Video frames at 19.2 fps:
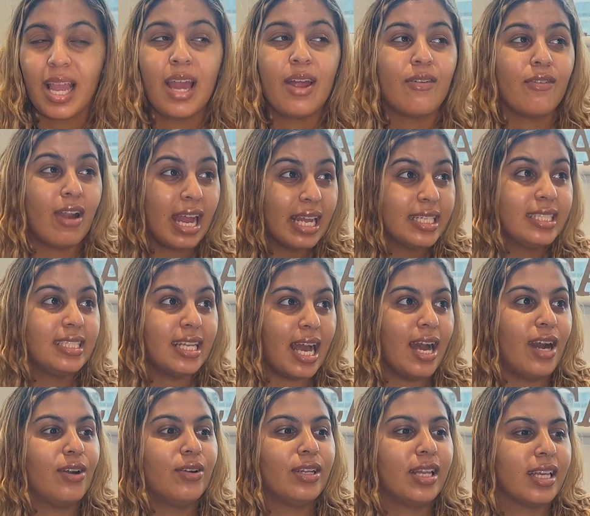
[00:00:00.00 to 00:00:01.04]
Right
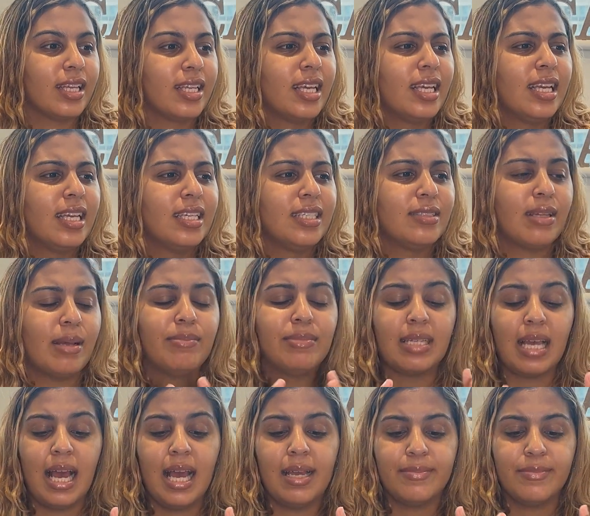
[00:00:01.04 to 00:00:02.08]
now, like
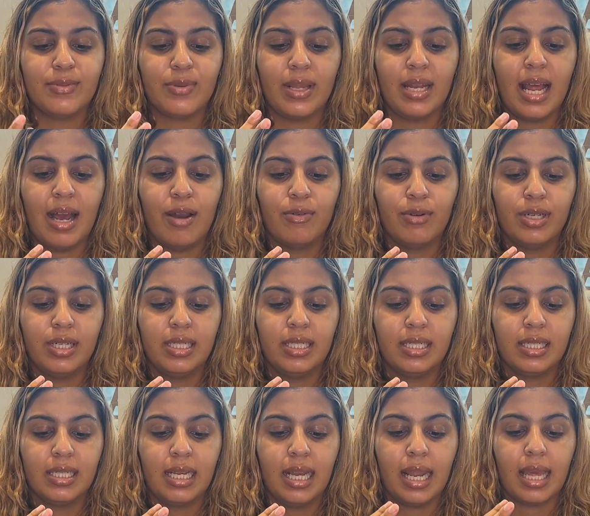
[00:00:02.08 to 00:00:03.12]
sometimes when I would
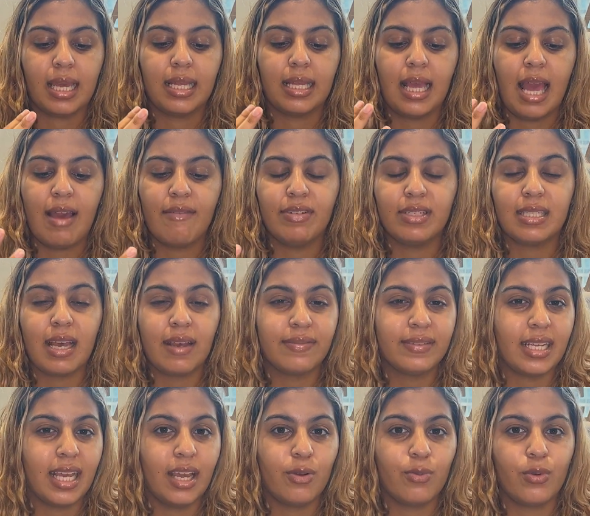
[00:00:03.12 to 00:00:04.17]
like have a tough
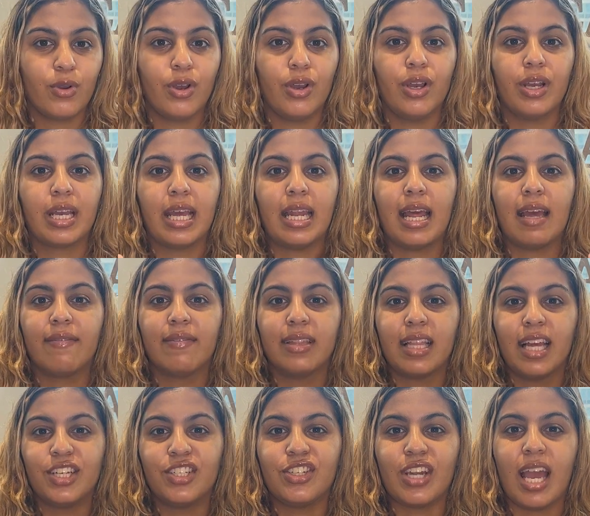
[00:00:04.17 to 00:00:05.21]
day at work and having
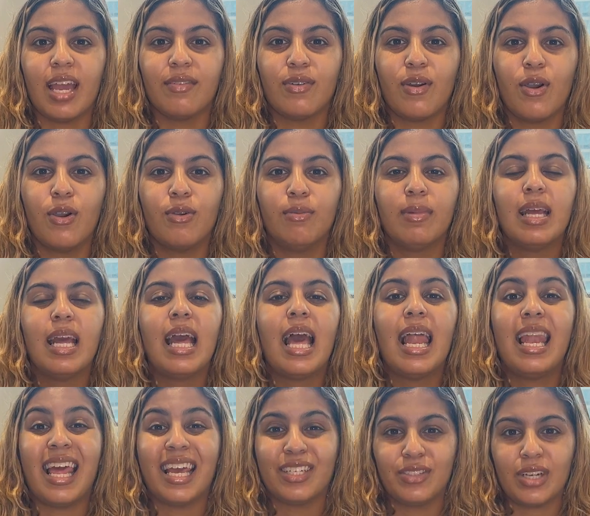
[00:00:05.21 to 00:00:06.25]
that drive home,
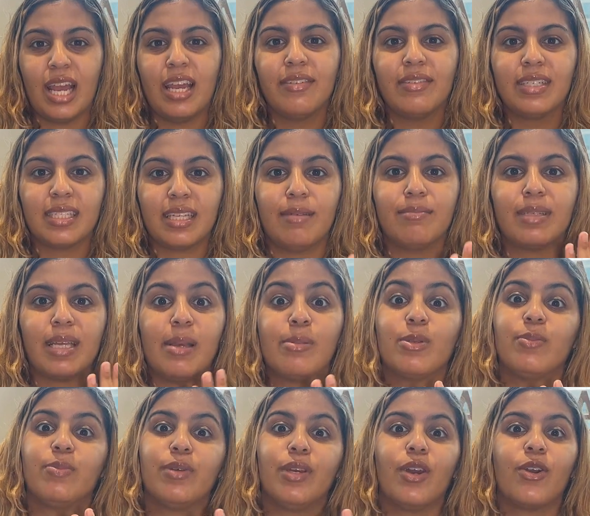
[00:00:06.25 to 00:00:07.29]
like driving sometimes
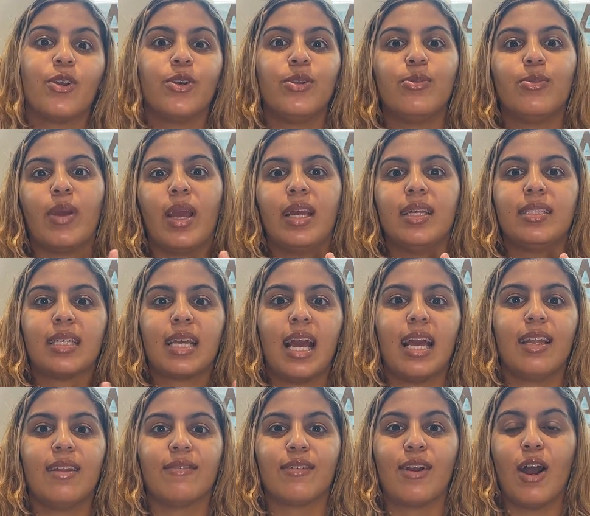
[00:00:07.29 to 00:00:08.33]
would be a good way to kind
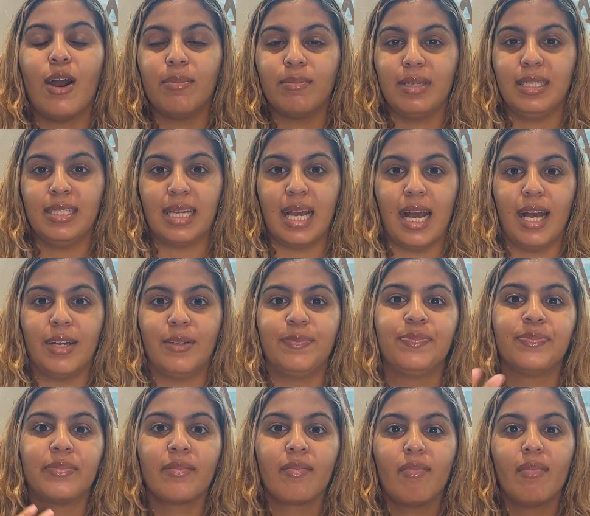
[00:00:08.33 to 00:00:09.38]
of calm me down
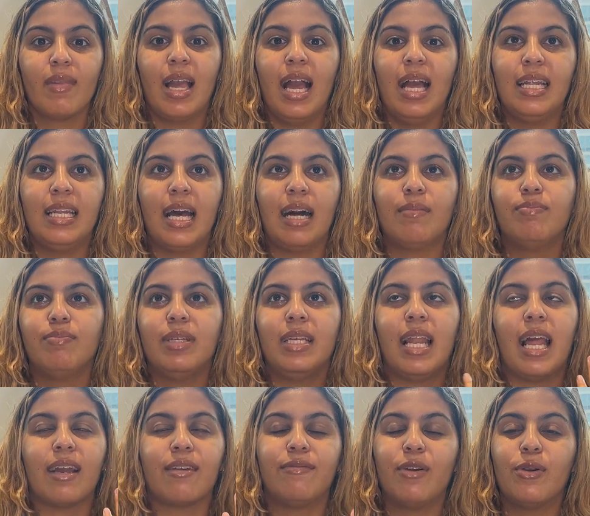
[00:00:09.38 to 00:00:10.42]
and help me
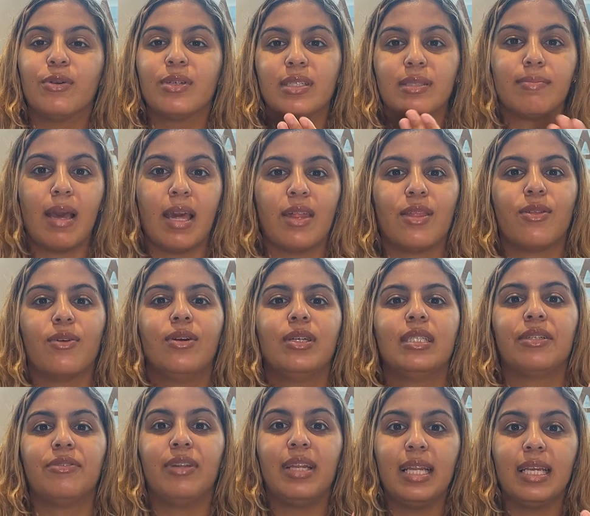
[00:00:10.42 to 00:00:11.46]
like focus my thoughts.
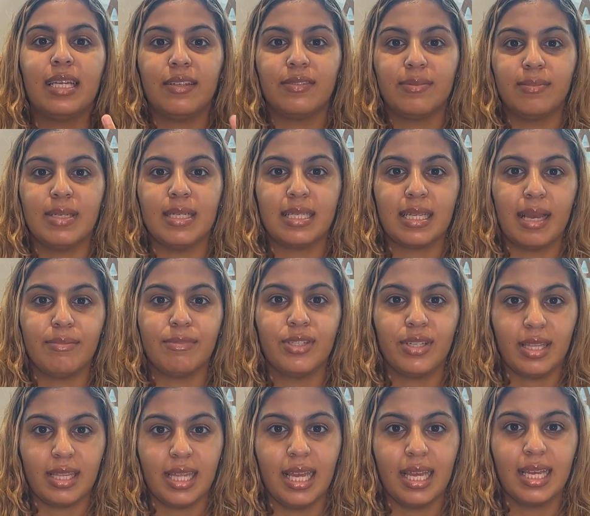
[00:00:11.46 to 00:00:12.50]
It really gives me a time to
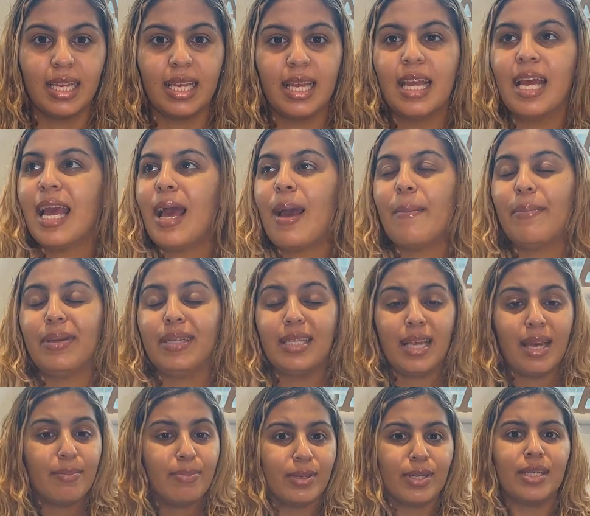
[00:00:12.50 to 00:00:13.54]
think. But
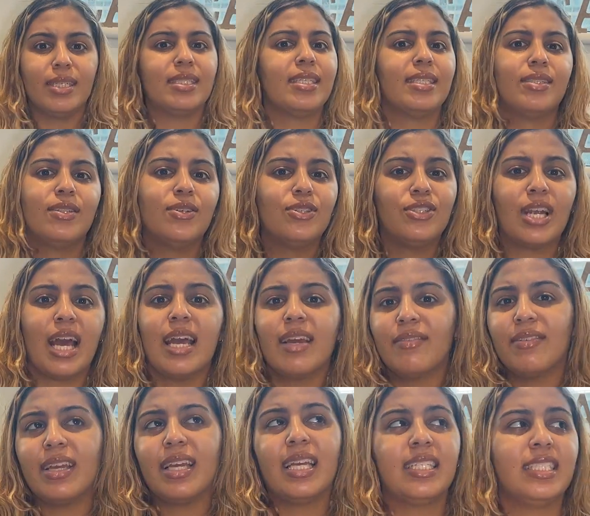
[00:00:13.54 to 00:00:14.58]
here, because there's no
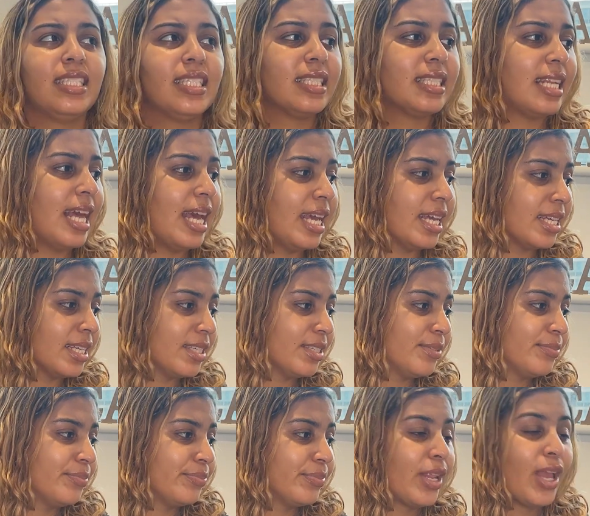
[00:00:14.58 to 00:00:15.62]
driving, it's just like,
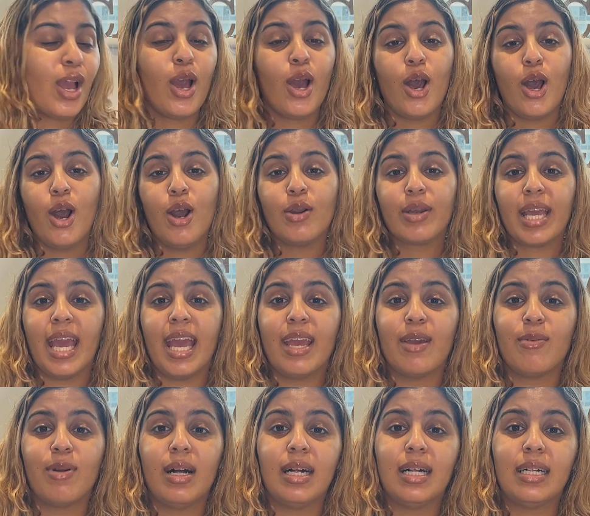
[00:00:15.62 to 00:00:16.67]
okay,
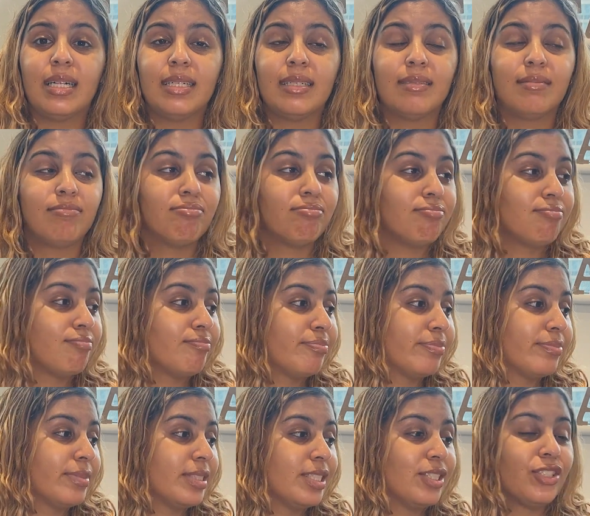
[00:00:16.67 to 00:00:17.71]
well,
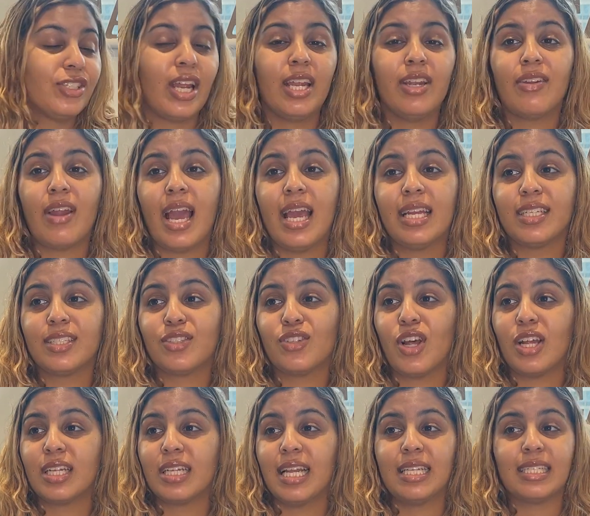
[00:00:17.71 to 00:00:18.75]
this train ride is
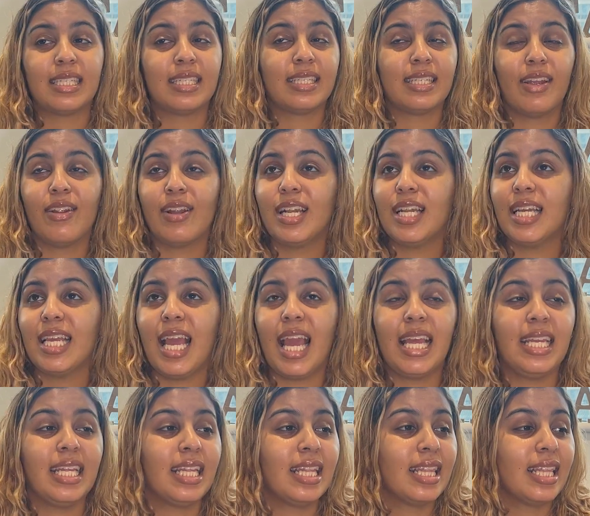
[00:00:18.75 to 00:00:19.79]
not necessarily
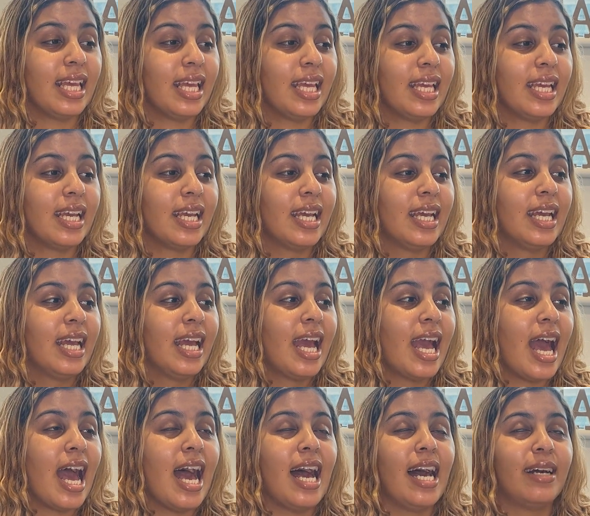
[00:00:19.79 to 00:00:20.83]
anything,
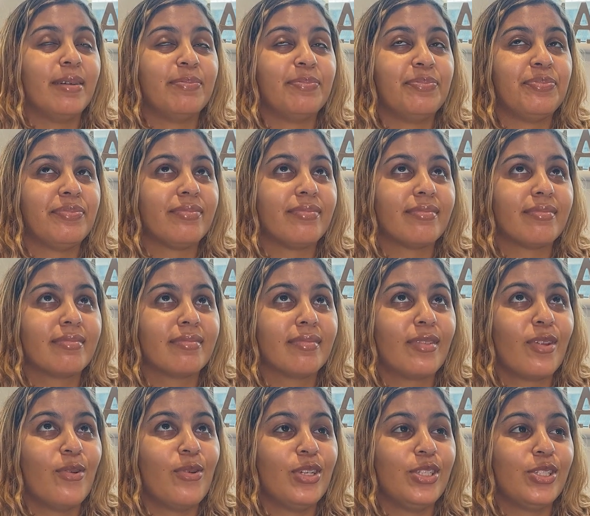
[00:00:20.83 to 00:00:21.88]

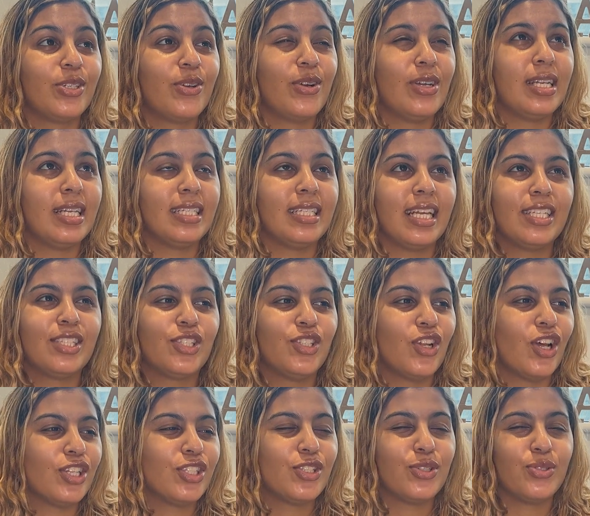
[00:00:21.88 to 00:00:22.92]
what do you call it? It's
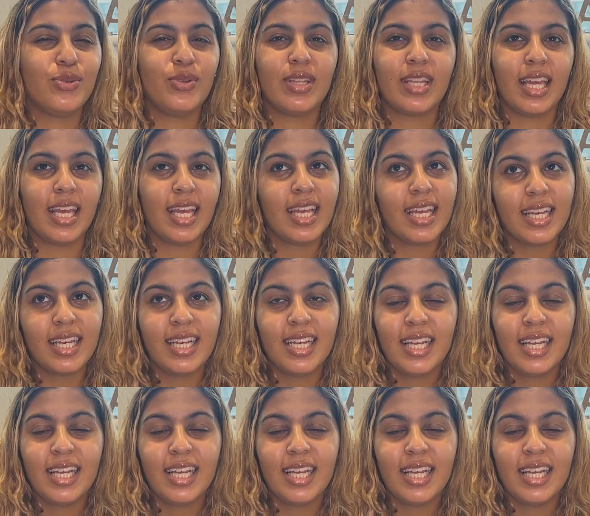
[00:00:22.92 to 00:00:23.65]
not soothing.